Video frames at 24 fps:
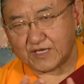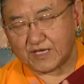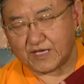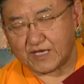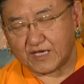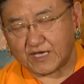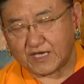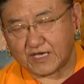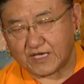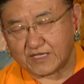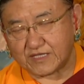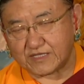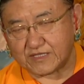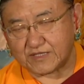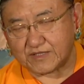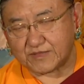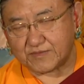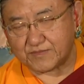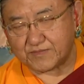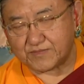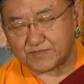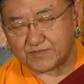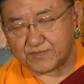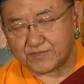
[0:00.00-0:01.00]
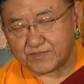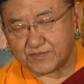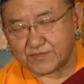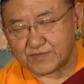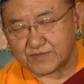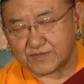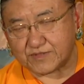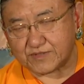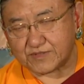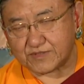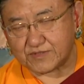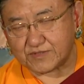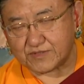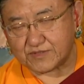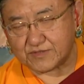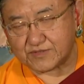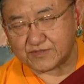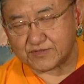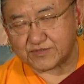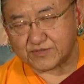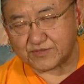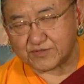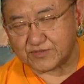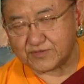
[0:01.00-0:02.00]
the
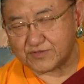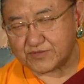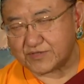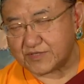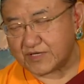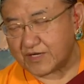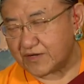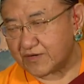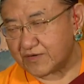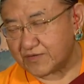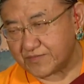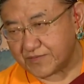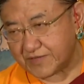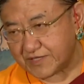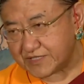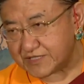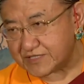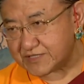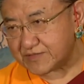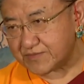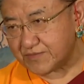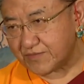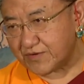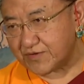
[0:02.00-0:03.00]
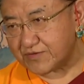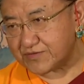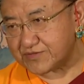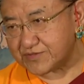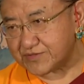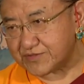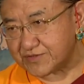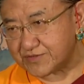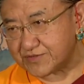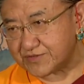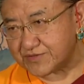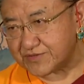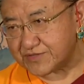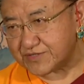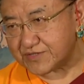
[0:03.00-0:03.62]
children are all very small children,